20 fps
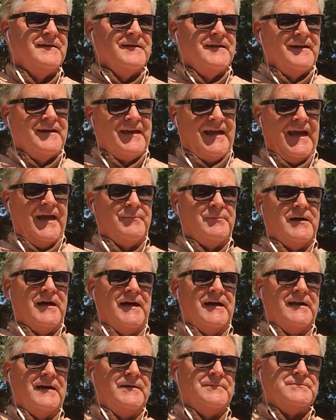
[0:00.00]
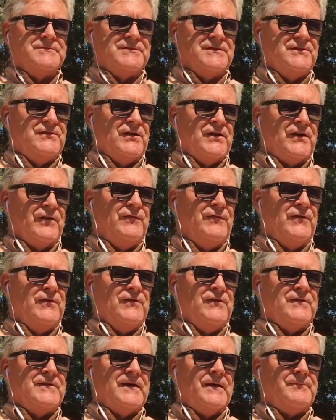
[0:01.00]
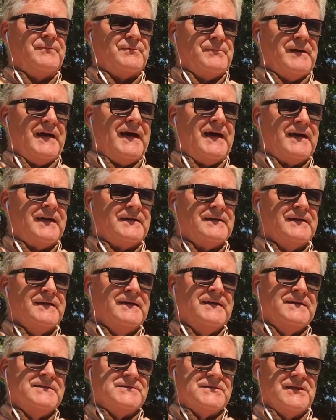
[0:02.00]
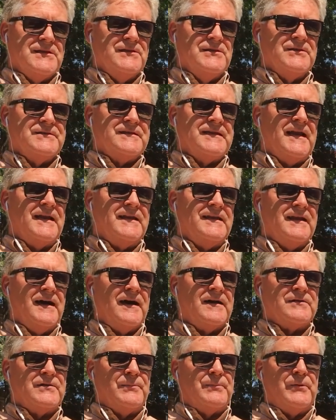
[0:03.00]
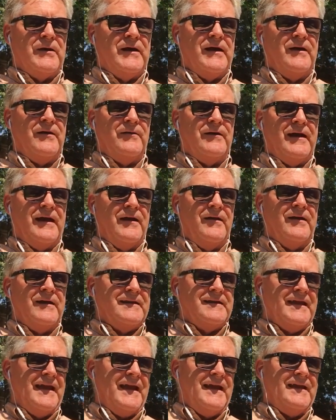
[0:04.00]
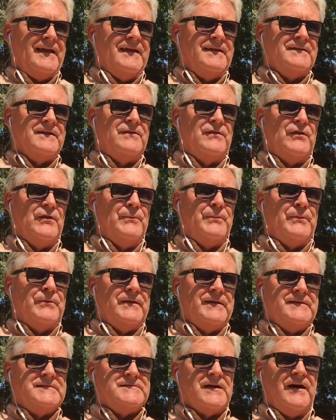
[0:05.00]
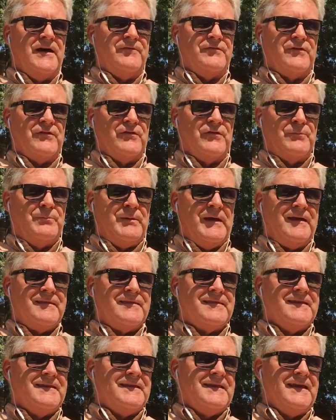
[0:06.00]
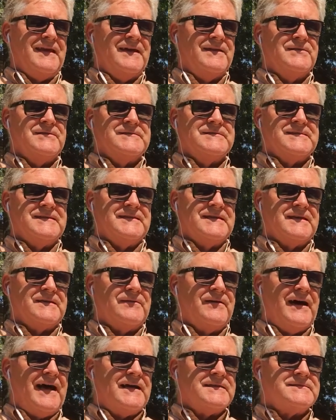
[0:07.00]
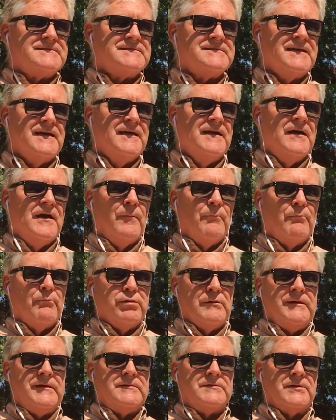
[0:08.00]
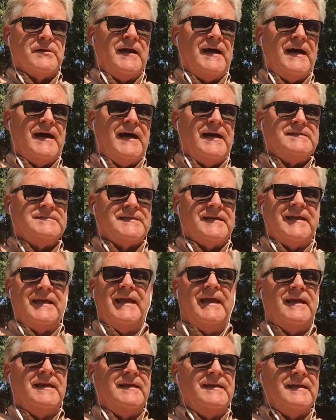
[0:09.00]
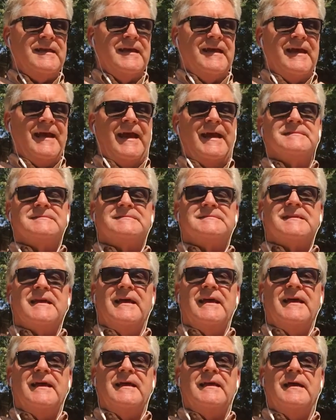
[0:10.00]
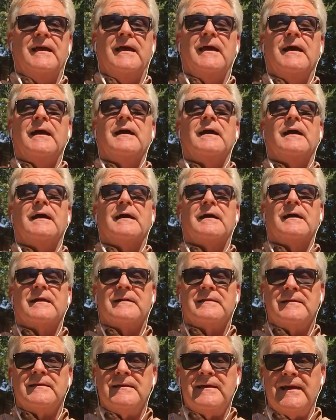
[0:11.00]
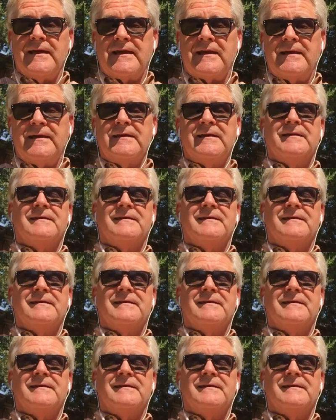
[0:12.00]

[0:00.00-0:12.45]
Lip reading: Cam got up. She took a few steps back. She looked at Dr. Perel, Eric, Danny, and the two police officers, Beth, and the others in the class, blinked her eyes again, and said, "Click."